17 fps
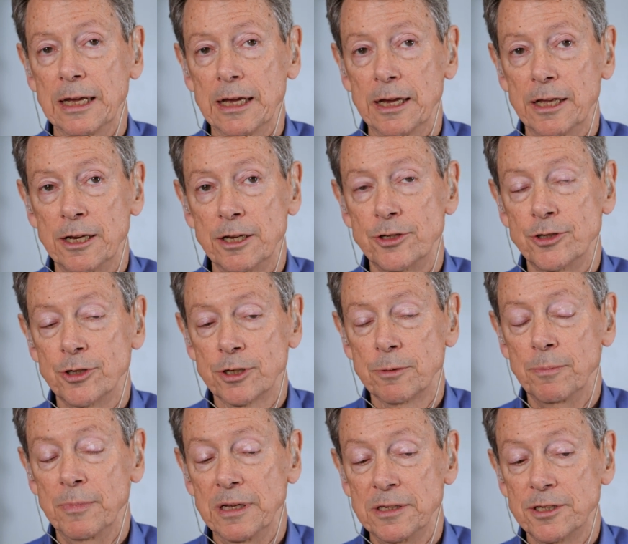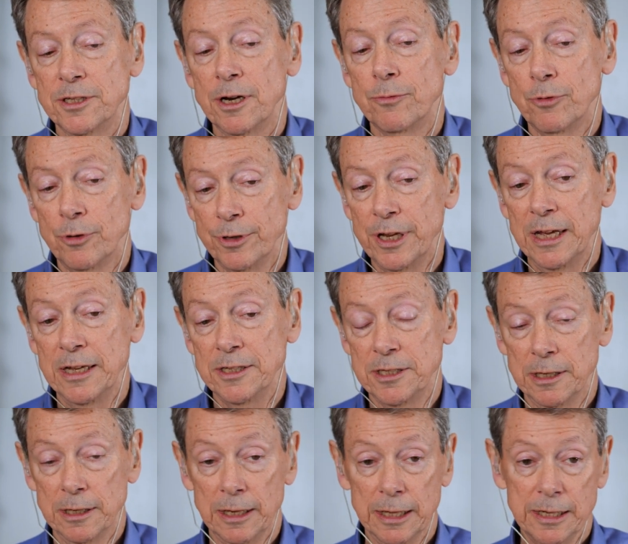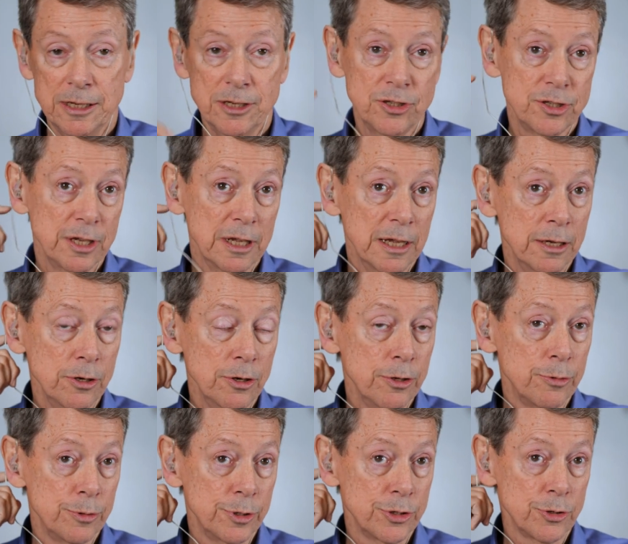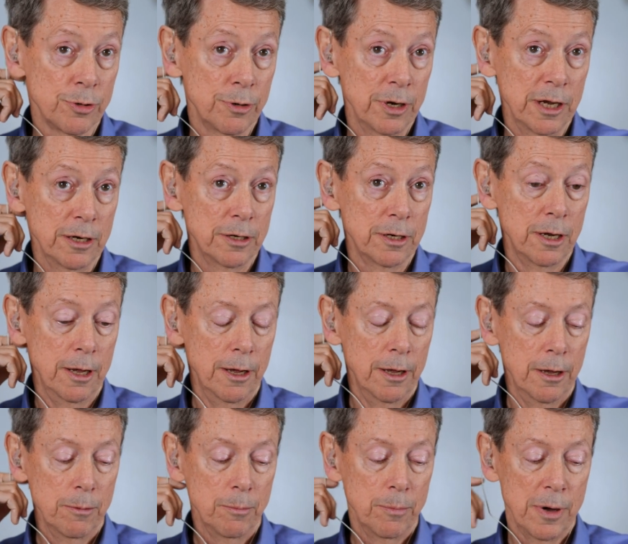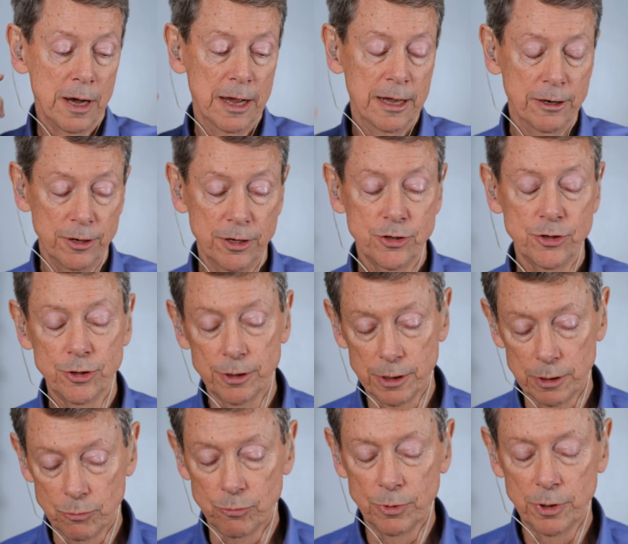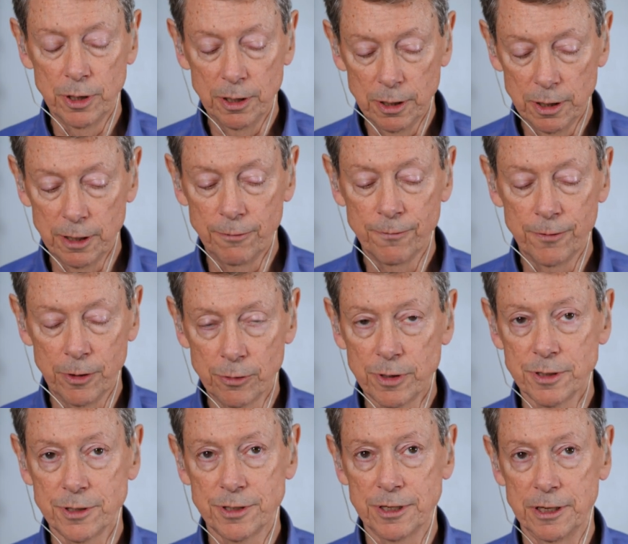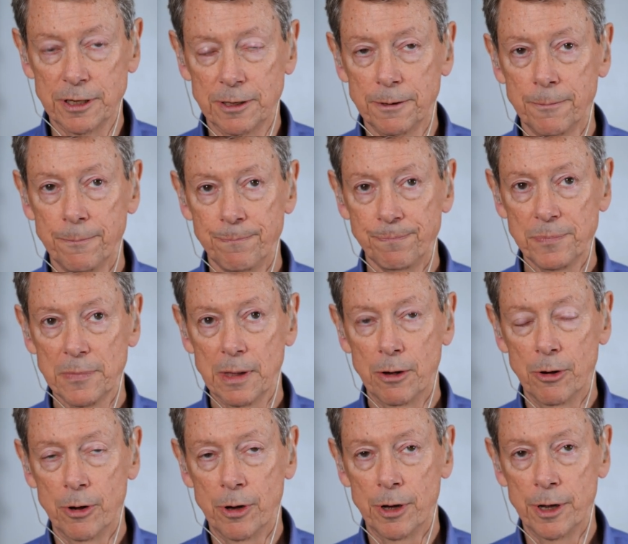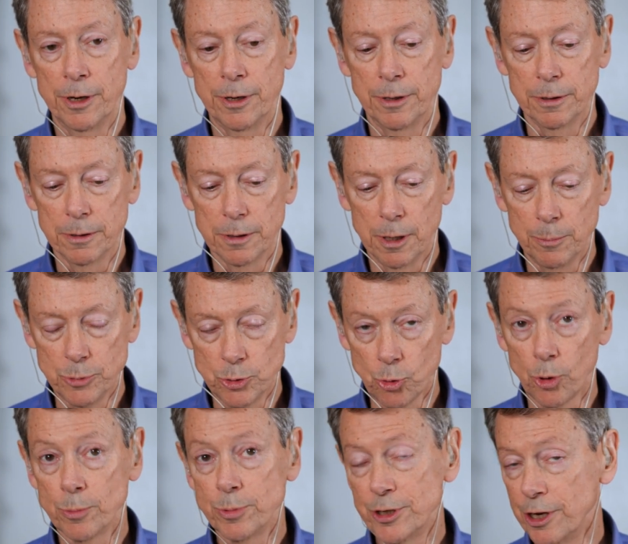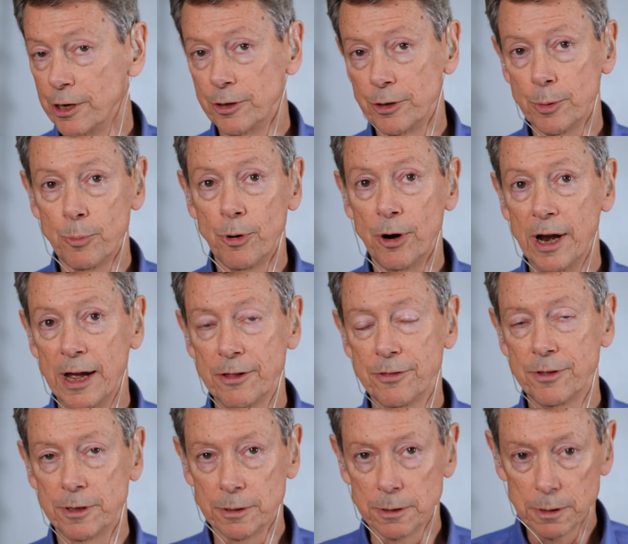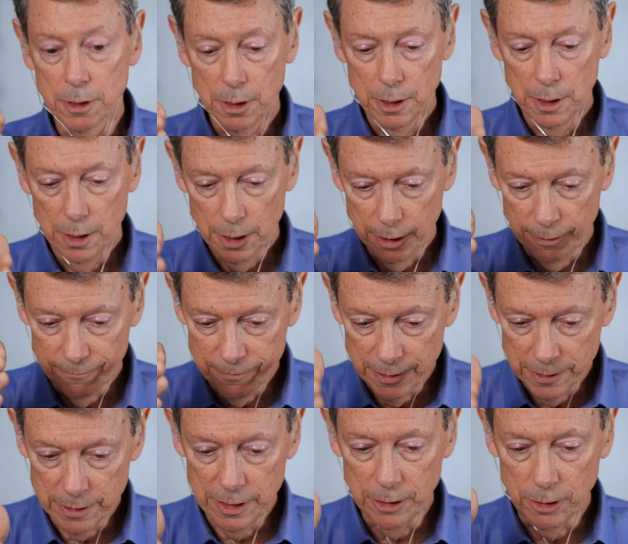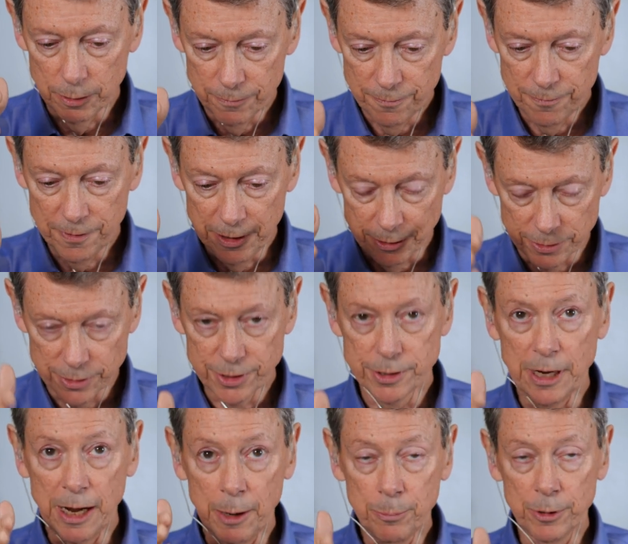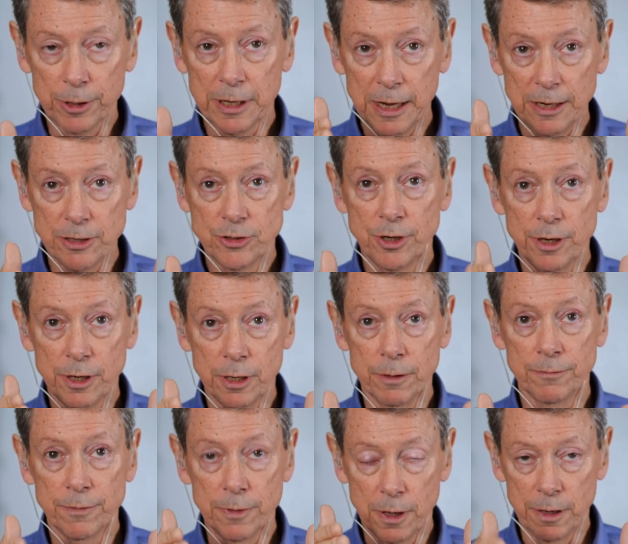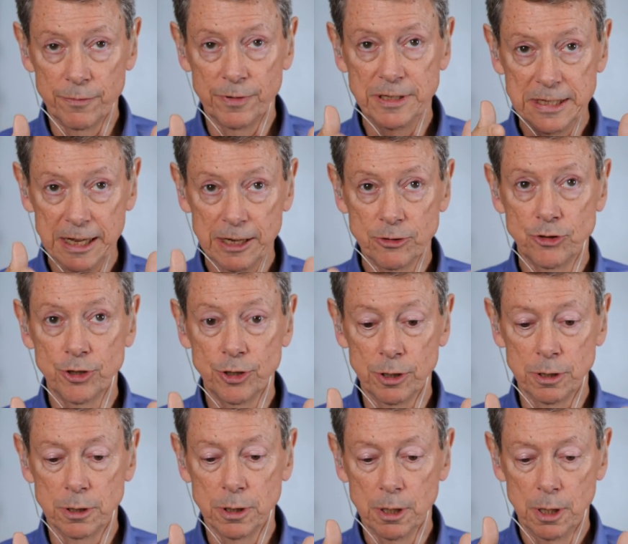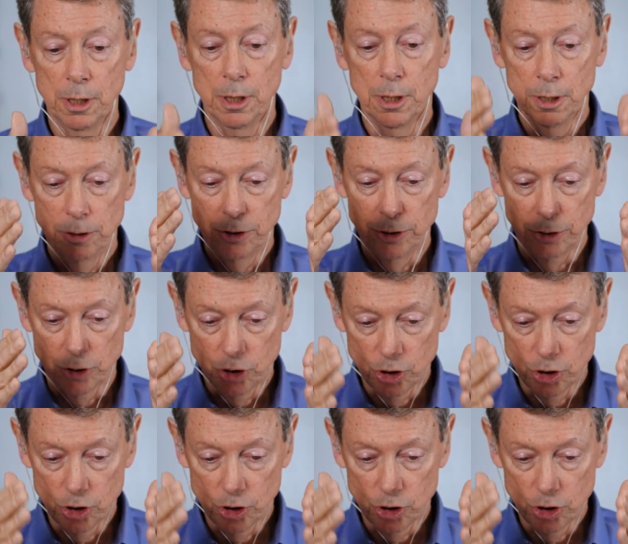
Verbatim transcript: And it took me several days at least into the retreat by initially really focusing on absorption in the breath and a very fierce application of, of attention, just